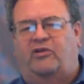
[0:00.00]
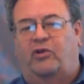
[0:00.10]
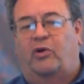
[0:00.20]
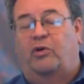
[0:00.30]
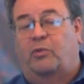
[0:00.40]

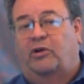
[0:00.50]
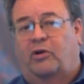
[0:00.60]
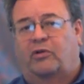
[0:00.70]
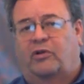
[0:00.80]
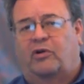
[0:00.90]
show you
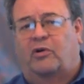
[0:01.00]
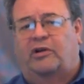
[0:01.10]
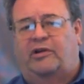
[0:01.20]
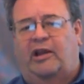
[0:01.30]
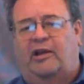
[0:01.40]
what the
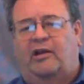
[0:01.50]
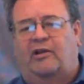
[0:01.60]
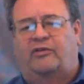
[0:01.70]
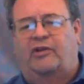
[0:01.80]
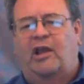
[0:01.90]
current date
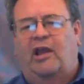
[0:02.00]
is,